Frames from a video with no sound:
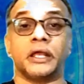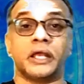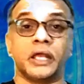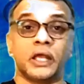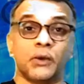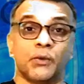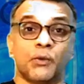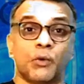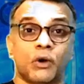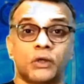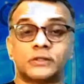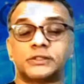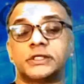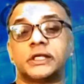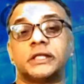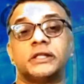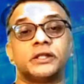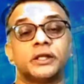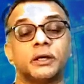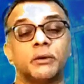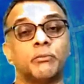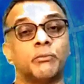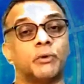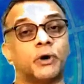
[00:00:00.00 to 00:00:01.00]
He was
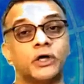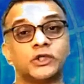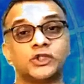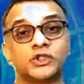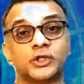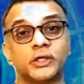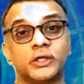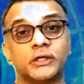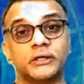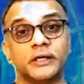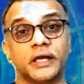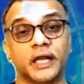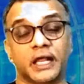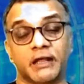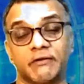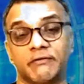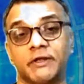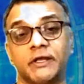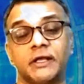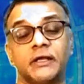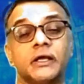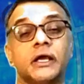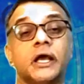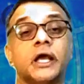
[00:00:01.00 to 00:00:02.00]
in the merchant
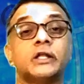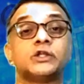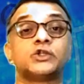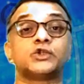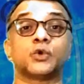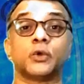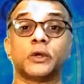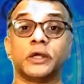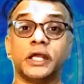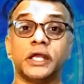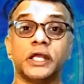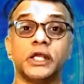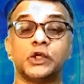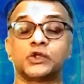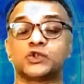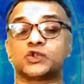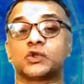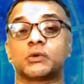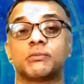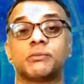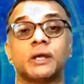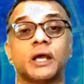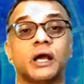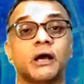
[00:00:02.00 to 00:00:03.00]
navy, and so he
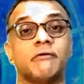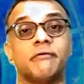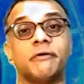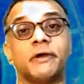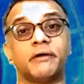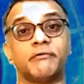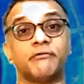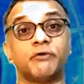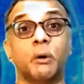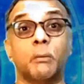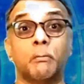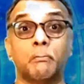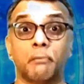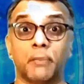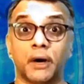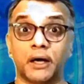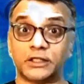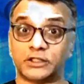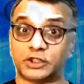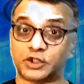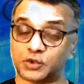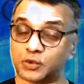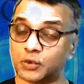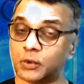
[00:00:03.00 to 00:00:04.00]
used to be away for
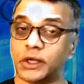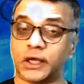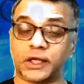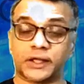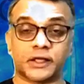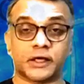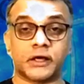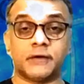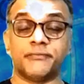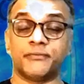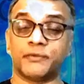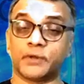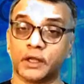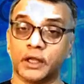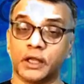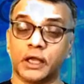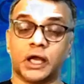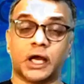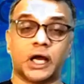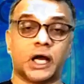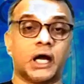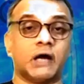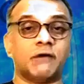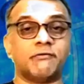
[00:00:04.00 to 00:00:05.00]
months together,
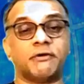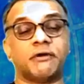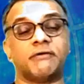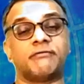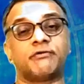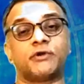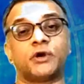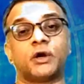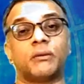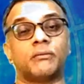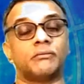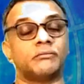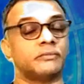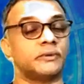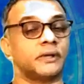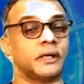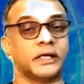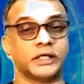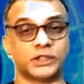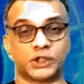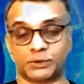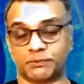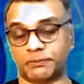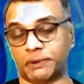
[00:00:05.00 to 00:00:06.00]
away from
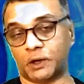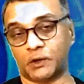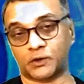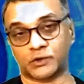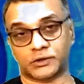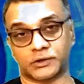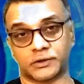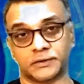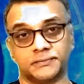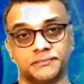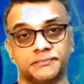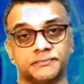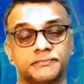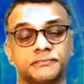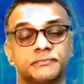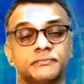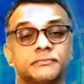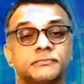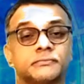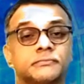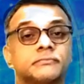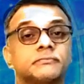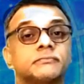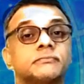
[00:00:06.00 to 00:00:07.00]
his spouse.
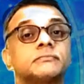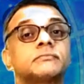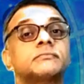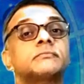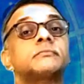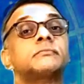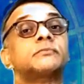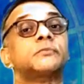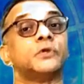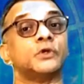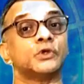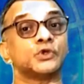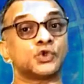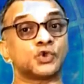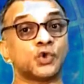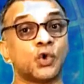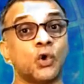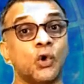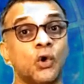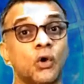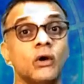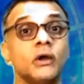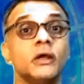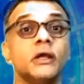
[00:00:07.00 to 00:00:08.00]

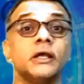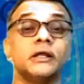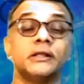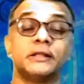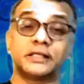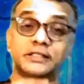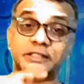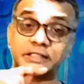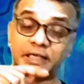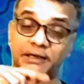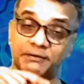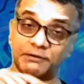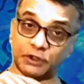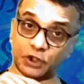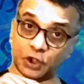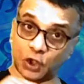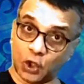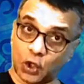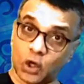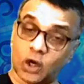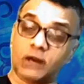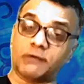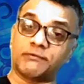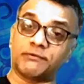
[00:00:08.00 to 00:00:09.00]
So the seventh
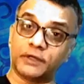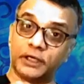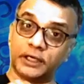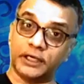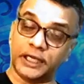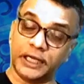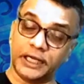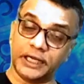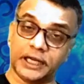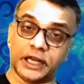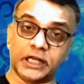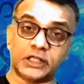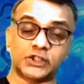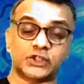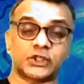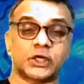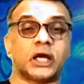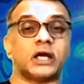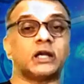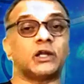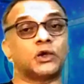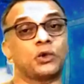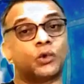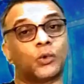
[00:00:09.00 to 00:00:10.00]
lord of the D9
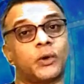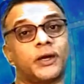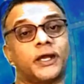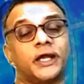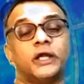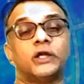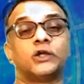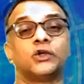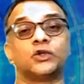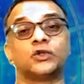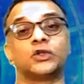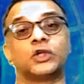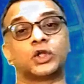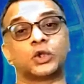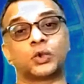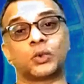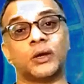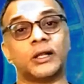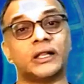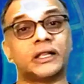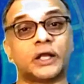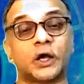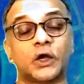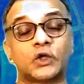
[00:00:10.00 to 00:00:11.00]
chart going into the
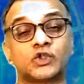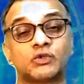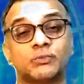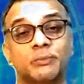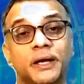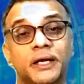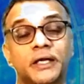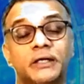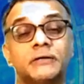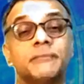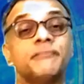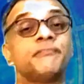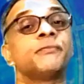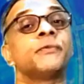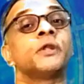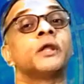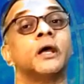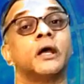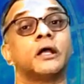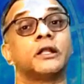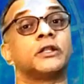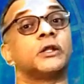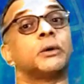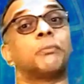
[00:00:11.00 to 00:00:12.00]
12th house meant
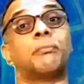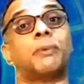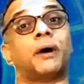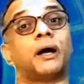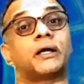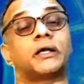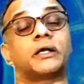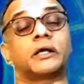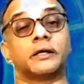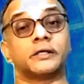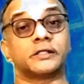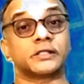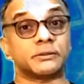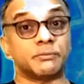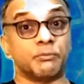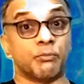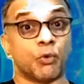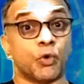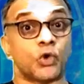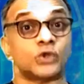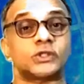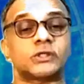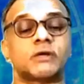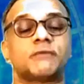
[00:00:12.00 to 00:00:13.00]
the partner is
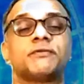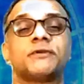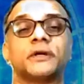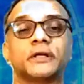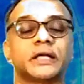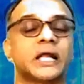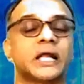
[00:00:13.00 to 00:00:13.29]
most of